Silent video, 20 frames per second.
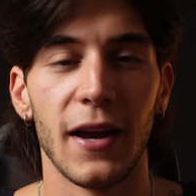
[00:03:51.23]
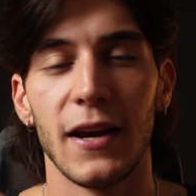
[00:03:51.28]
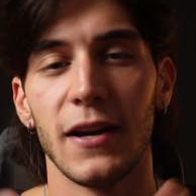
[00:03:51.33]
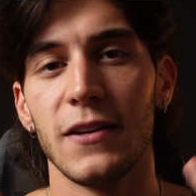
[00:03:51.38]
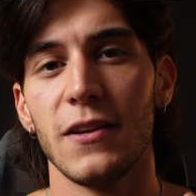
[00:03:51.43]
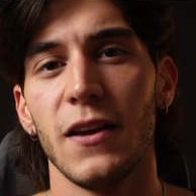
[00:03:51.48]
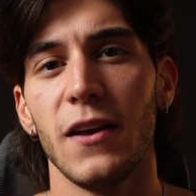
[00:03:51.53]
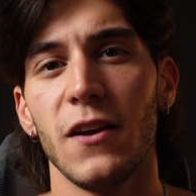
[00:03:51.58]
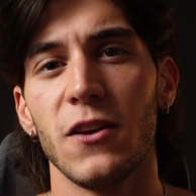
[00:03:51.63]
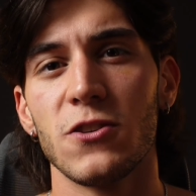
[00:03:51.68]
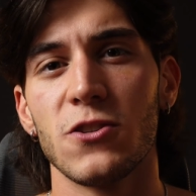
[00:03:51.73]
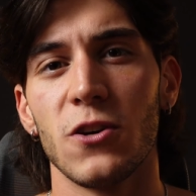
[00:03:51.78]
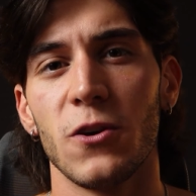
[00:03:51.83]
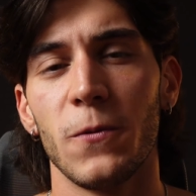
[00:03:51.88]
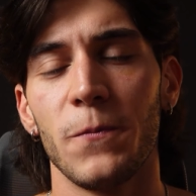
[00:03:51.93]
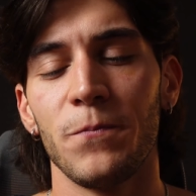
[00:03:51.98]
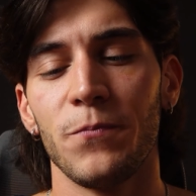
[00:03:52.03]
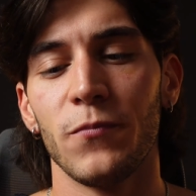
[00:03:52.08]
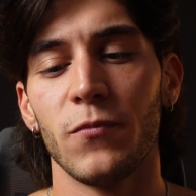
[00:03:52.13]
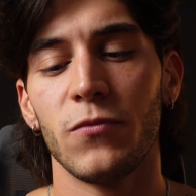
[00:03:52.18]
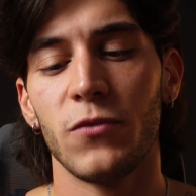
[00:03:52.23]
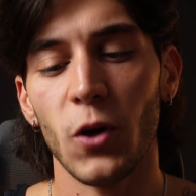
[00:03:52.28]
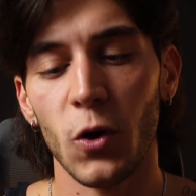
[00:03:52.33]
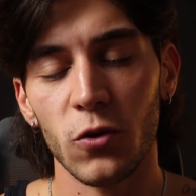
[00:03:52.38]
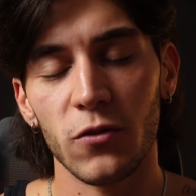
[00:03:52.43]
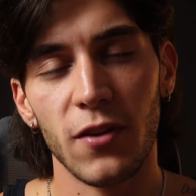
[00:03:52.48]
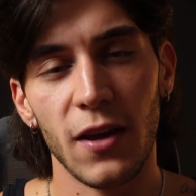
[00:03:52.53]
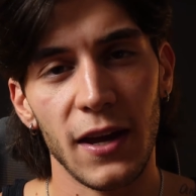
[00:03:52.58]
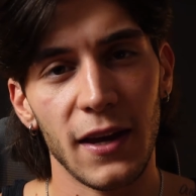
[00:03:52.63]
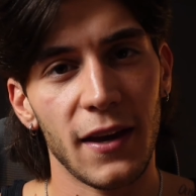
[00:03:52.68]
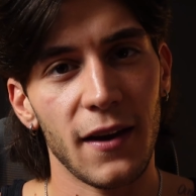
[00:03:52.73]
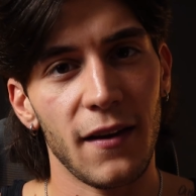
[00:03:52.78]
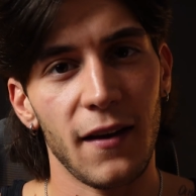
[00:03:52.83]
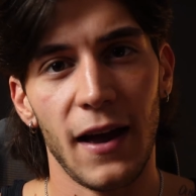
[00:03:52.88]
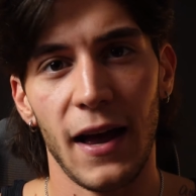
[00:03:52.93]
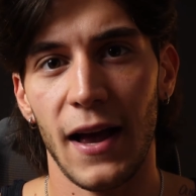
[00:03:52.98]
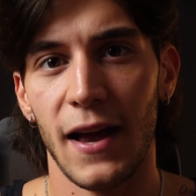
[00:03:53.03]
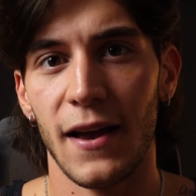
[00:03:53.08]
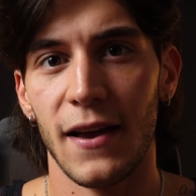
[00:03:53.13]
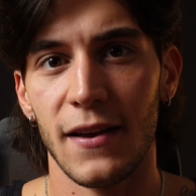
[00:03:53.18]
And so don't take it
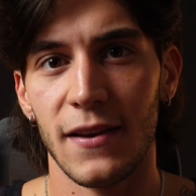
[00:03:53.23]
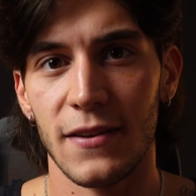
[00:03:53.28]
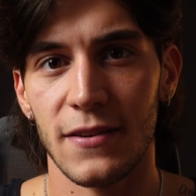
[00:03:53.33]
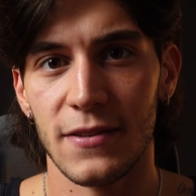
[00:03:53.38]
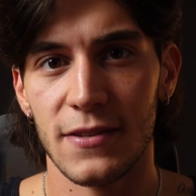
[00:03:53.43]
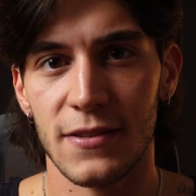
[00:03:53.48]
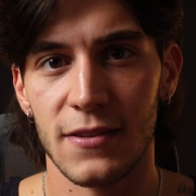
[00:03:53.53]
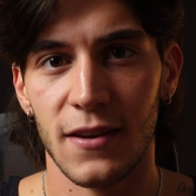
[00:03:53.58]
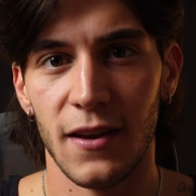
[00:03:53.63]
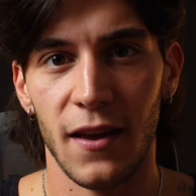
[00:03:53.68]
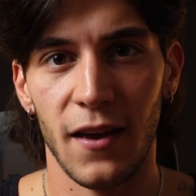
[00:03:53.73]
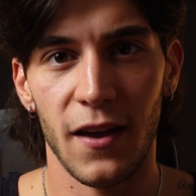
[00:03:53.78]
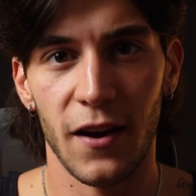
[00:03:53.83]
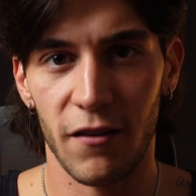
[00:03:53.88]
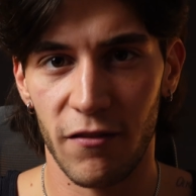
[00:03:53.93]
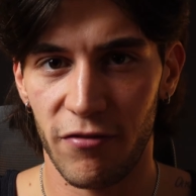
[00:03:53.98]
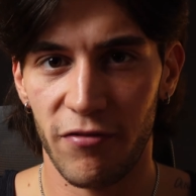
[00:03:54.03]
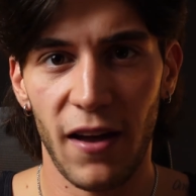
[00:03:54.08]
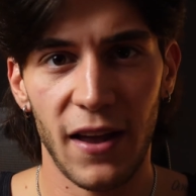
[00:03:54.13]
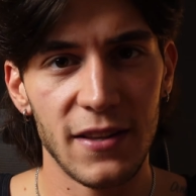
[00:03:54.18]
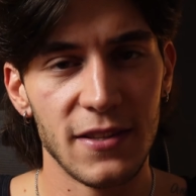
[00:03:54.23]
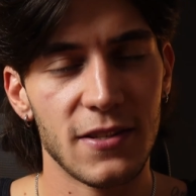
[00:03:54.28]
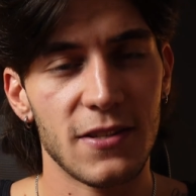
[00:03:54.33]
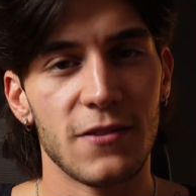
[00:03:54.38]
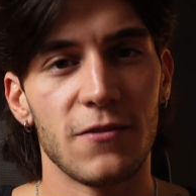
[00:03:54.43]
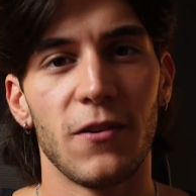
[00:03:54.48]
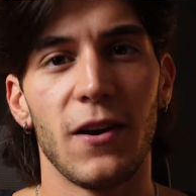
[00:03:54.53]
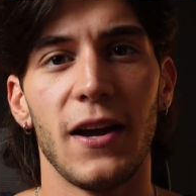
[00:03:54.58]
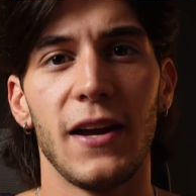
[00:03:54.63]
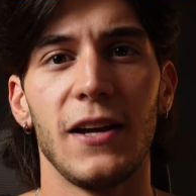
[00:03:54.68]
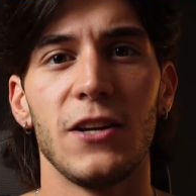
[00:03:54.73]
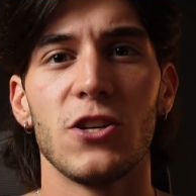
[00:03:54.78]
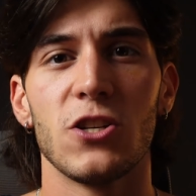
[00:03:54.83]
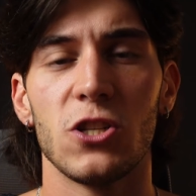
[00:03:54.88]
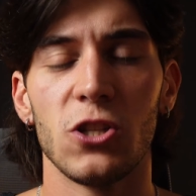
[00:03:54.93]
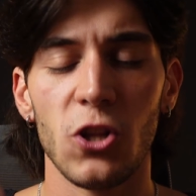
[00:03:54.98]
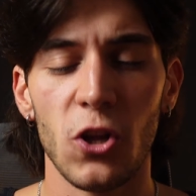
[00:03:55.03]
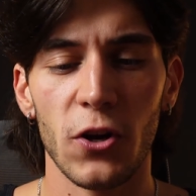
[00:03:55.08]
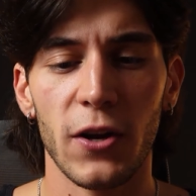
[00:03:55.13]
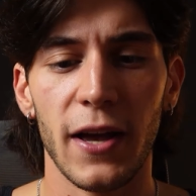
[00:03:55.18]
as an offense, right? You just
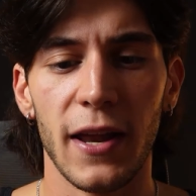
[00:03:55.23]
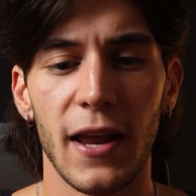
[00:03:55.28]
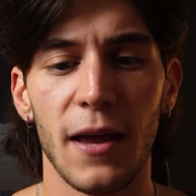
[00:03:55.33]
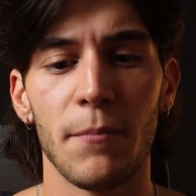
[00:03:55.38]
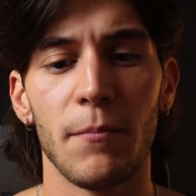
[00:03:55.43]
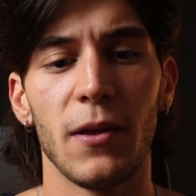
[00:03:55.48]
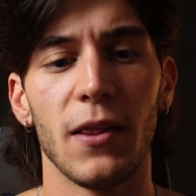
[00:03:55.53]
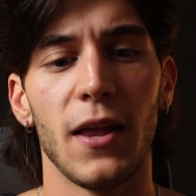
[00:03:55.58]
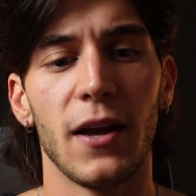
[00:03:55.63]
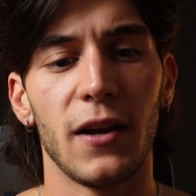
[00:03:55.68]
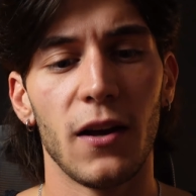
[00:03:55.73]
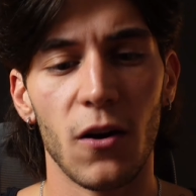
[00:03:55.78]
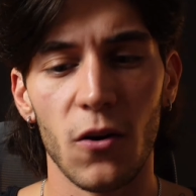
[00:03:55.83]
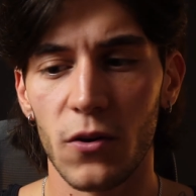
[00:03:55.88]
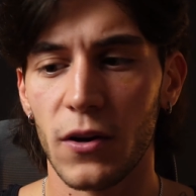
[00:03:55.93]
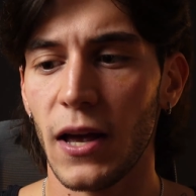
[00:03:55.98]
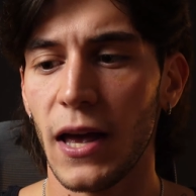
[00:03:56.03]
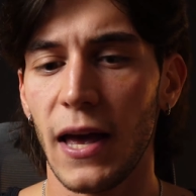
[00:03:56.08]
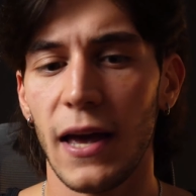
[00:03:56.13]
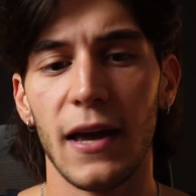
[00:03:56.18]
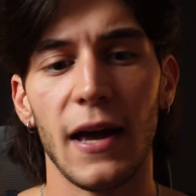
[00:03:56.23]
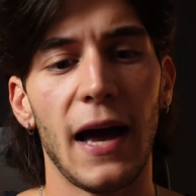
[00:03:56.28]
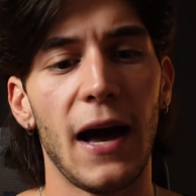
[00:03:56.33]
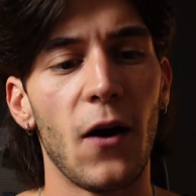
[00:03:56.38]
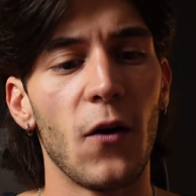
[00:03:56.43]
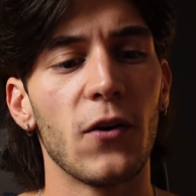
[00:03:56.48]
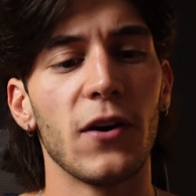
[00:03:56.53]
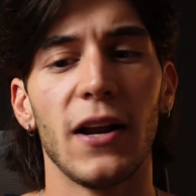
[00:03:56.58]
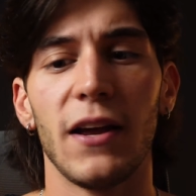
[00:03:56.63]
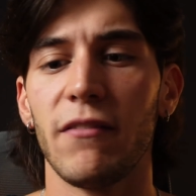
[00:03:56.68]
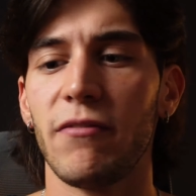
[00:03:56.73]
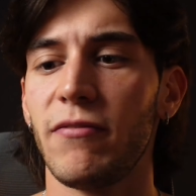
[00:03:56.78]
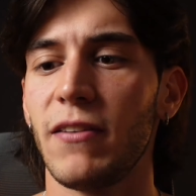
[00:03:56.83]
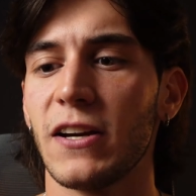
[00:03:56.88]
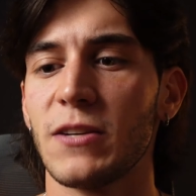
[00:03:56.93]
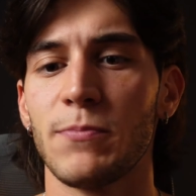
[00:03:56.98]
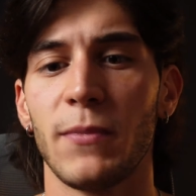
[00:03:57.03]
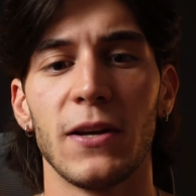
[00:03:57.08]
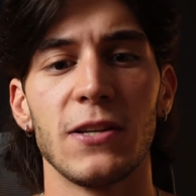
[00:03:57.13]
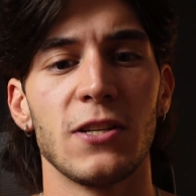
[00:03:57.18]
look at it and be like, okay, how can I
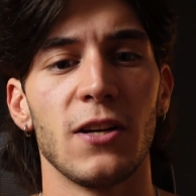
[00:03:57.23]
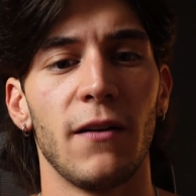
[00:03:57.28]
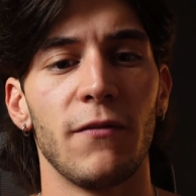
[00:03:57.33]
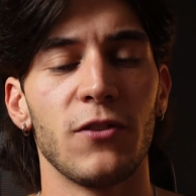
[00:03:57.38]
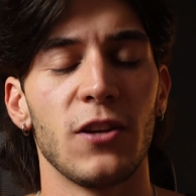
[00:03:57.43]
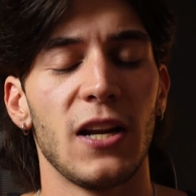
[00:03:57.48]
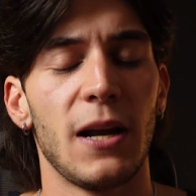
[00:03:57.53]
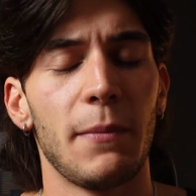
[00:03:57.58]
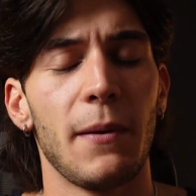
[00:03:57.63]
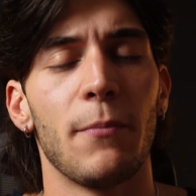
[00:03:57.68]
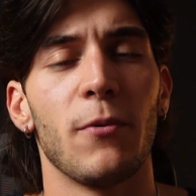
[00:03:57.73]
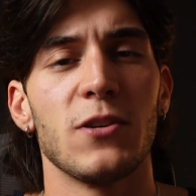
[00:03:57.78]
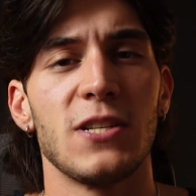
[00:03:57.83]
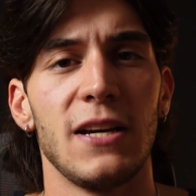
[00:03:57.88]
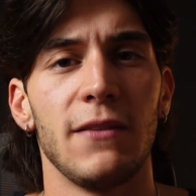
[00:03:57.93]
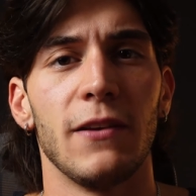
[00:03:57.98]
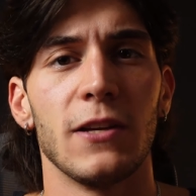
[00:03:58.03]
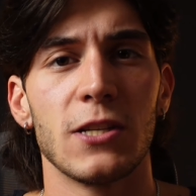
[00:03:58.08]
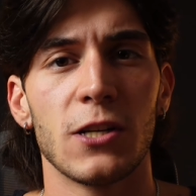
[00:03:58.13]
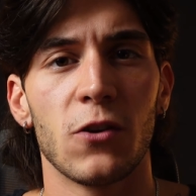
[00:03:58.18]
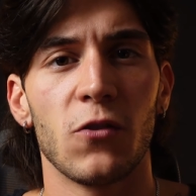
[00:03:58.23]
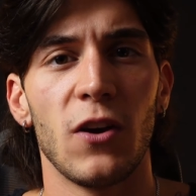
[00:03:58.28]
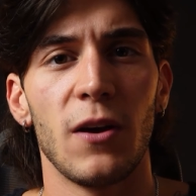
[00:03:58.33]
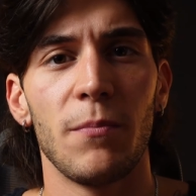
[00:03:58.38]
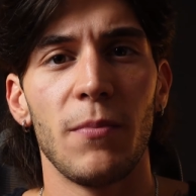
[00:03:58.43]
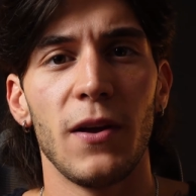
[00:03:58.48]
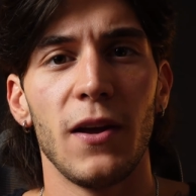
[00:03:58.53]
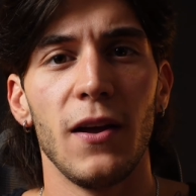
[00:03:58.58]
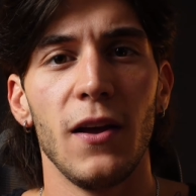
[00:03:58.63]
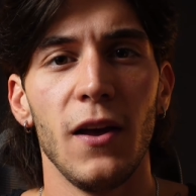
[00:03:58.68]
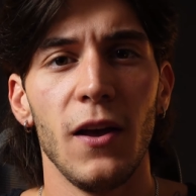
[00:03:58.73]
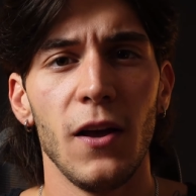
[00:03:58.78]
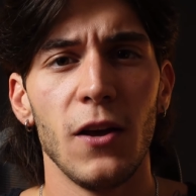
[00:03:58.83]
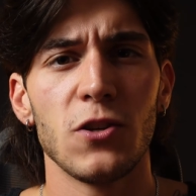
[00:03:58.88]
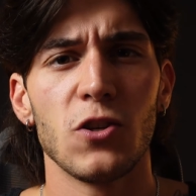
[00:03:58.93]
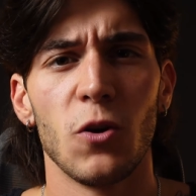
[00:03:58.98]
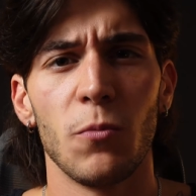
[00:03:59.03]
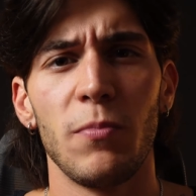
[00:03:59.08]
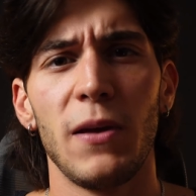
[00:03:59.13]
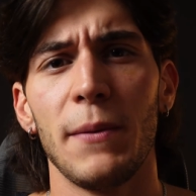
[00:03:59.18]
fix myself to not be perceived as creepy
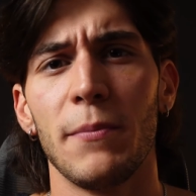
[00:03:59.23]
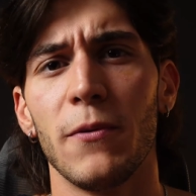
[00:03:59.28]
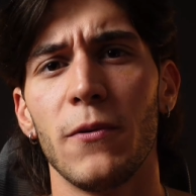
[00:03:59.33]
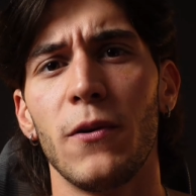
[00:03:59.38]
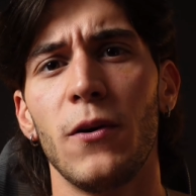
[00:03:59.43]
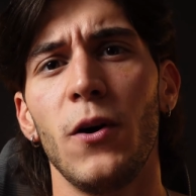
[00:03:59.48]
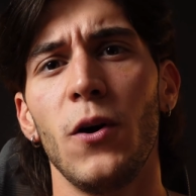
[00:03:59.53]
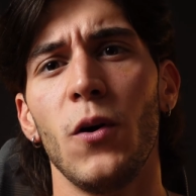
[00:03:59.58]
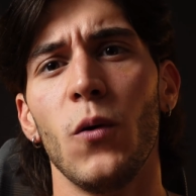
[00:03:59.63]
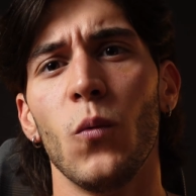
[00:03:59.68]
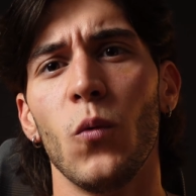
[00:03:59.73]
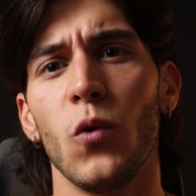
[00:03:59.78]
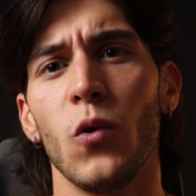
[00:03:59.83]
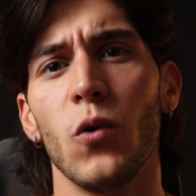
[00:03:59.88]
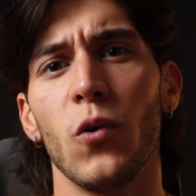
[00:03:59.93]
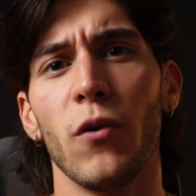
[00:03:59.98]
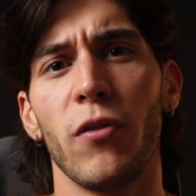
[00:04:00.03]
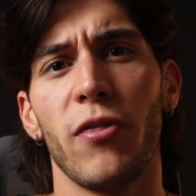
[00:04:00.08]
so people will